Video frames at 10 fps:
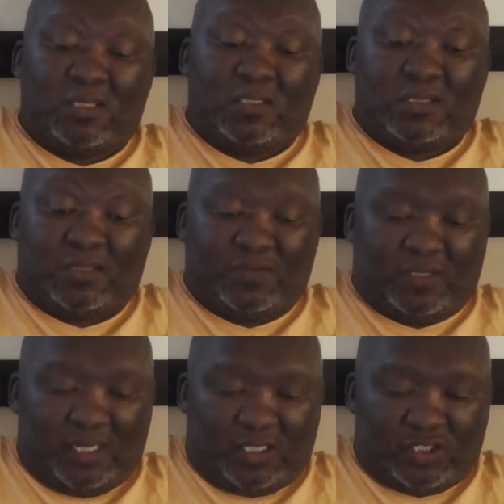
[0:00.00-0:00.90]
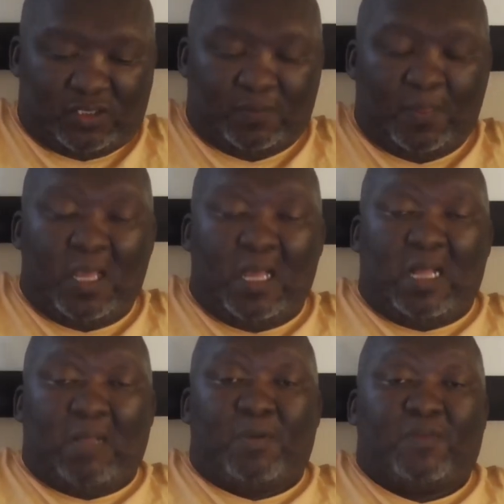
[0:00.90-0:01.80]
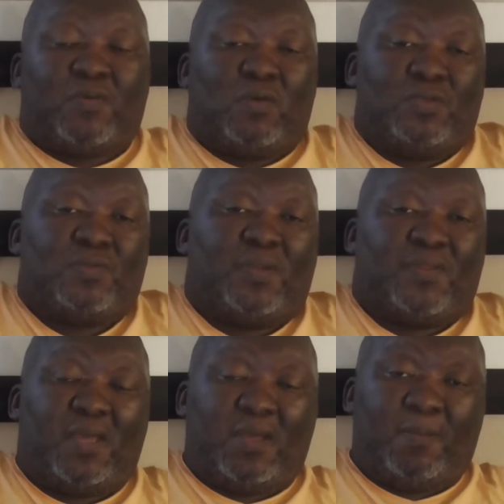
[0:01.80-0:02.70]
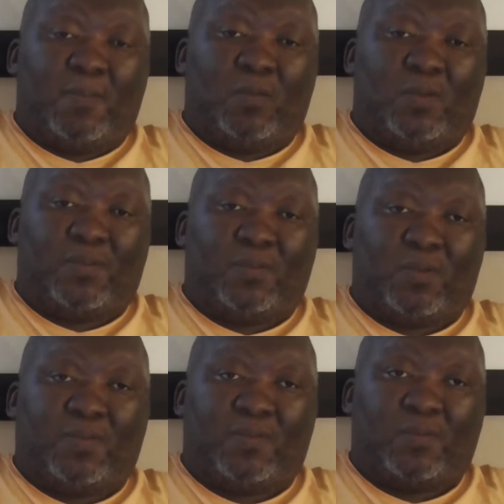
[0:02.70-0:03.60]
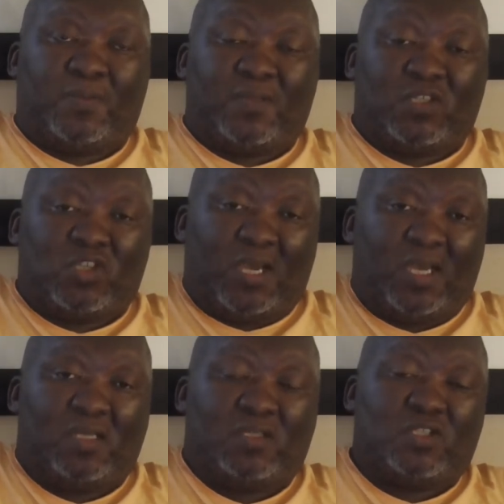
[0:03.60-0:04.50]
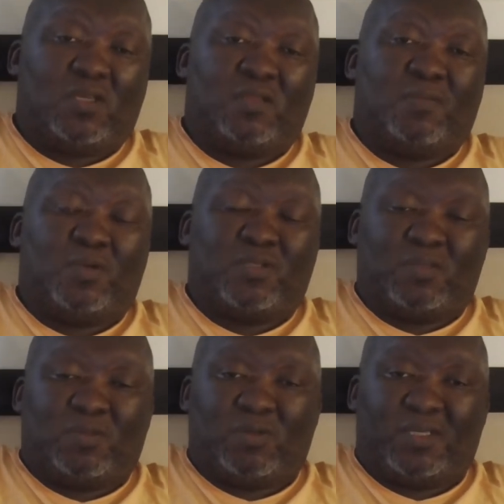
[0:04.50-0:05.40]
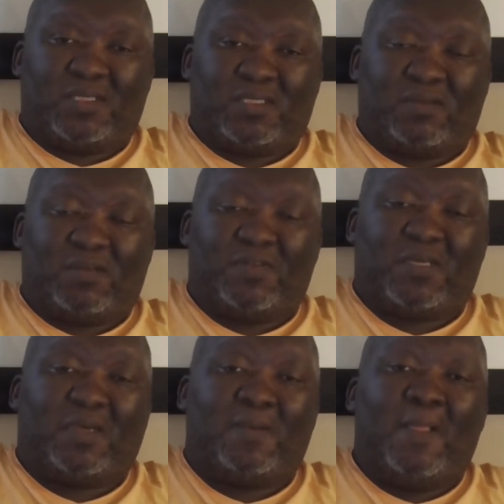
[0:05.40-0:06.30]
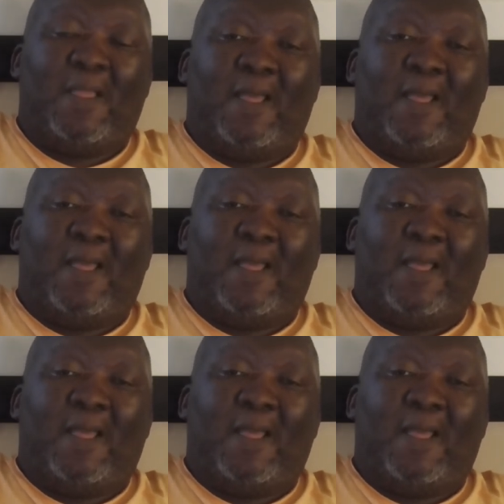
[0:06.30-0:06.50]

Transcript: staff notation. But of course, with the change in the post-democratic South Africa,